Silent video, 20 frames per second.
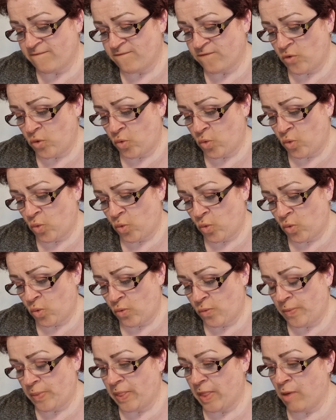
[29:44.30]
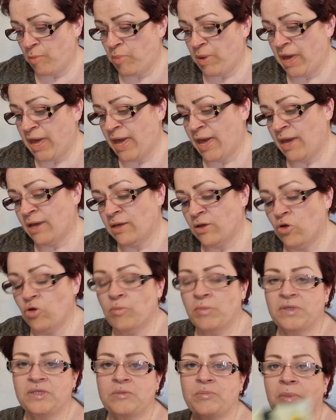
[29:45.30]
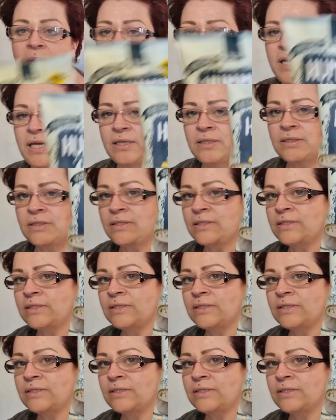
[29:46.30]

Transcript: for a bag of hummus bites.